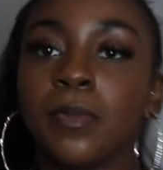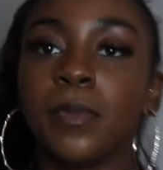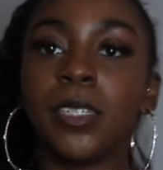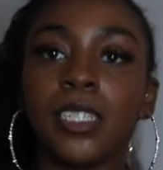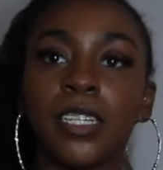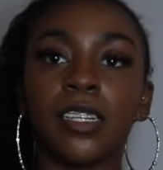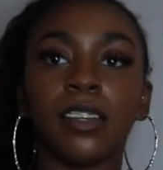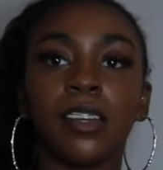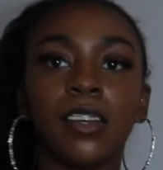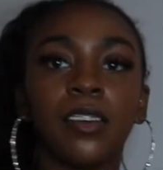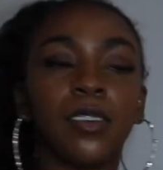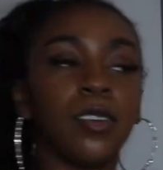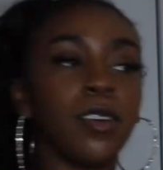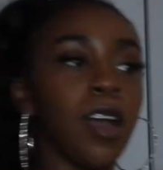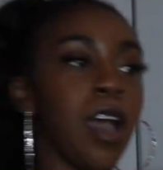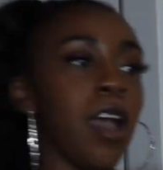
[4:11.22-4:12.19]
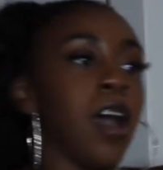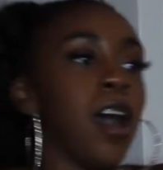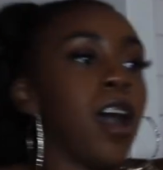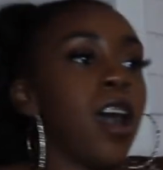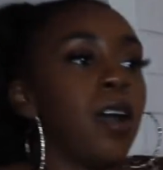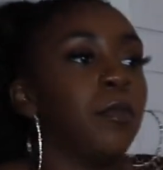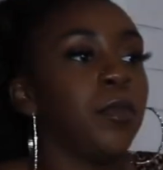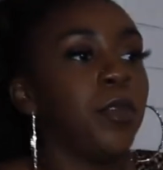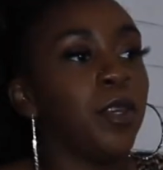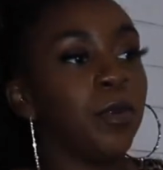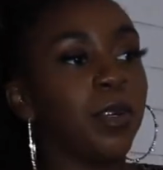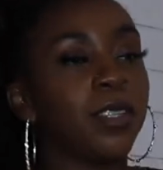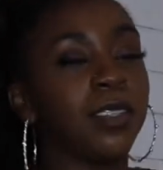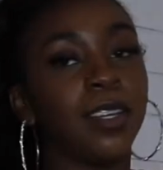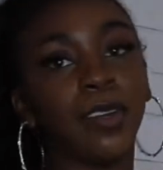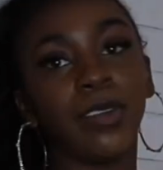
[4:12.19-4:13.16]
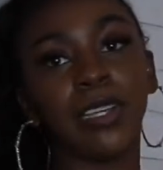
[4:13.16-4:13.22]
material. You
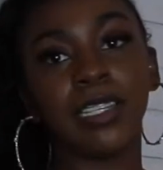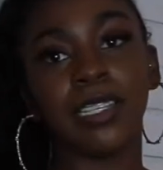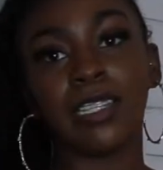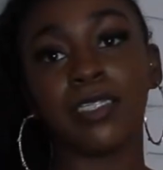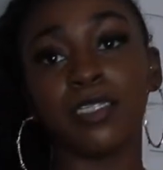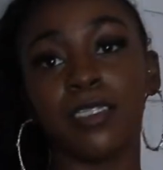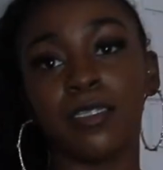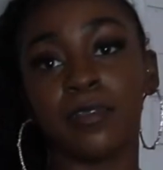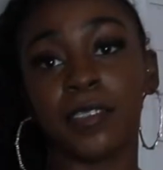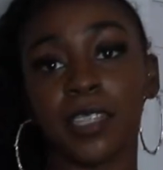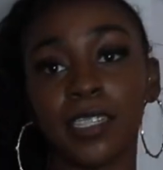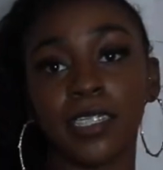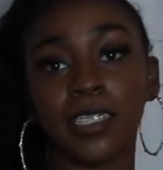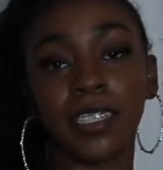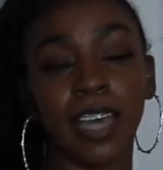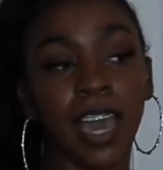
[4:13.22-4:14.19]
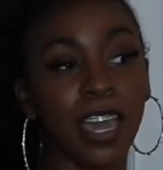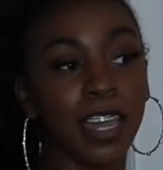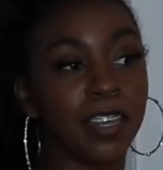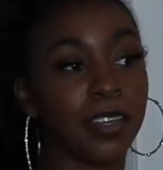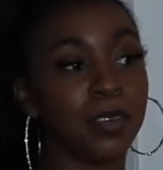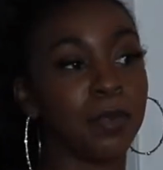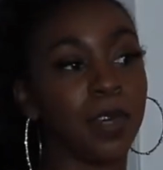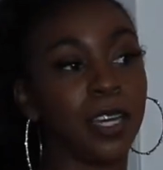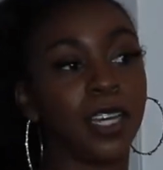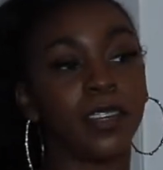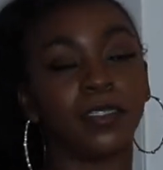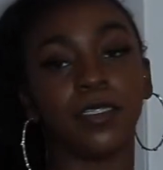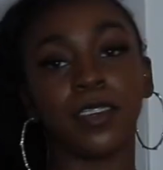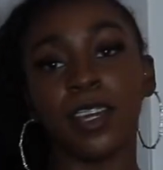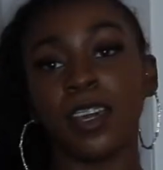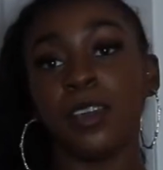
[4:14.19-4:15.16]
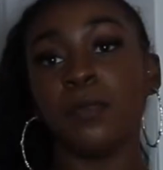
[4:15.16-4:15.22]
will notice this is the first item of
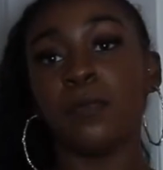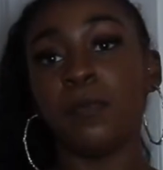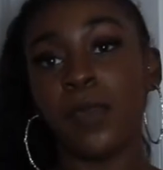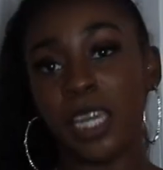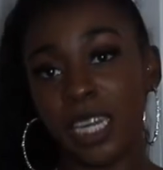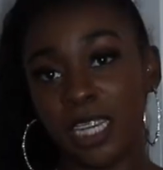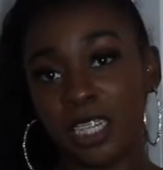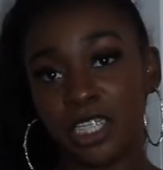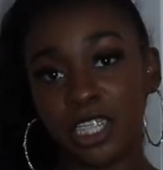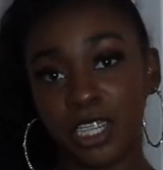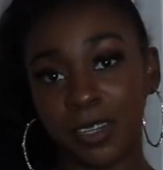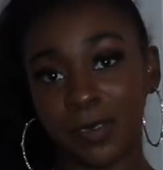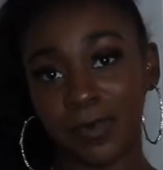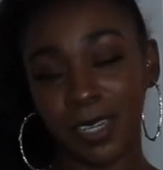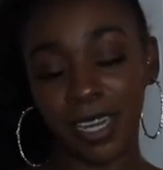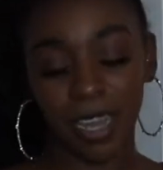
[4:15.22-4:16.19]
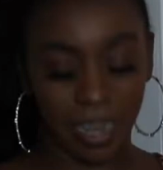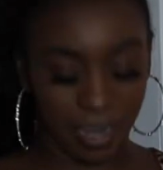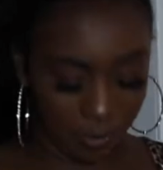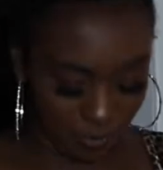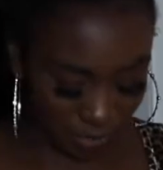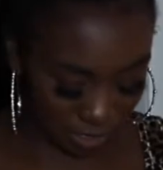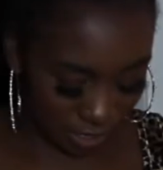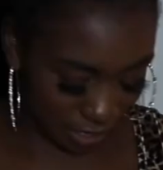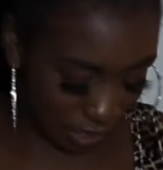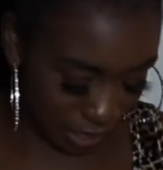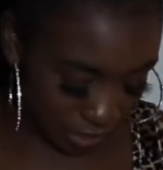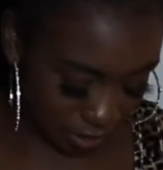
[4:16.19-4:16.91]
many Cheetah Print items that I got in